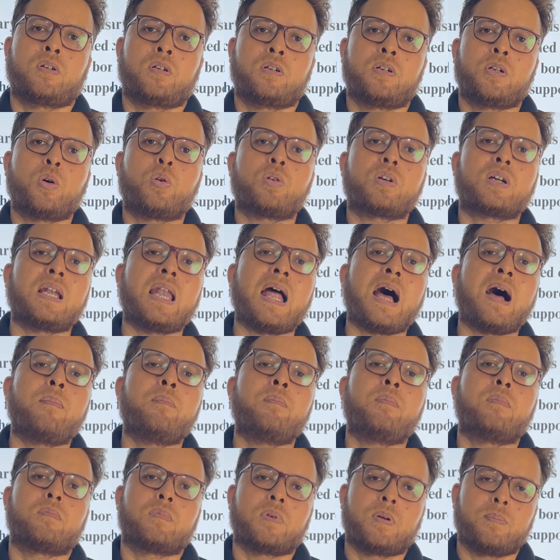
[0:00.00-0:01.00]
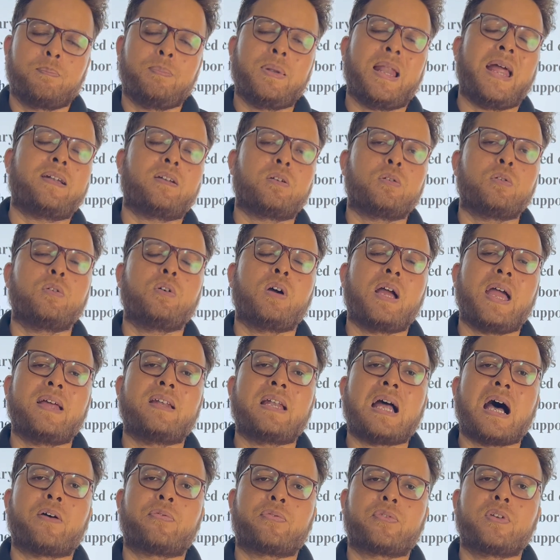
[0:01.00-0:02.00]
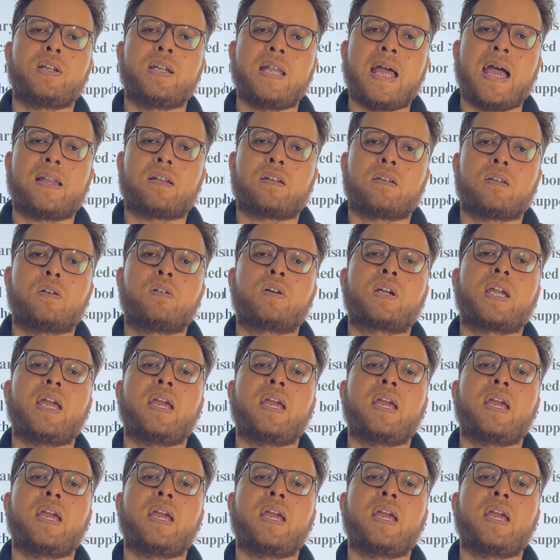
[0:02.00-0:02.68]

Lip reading: Doklam Plateau, and after that,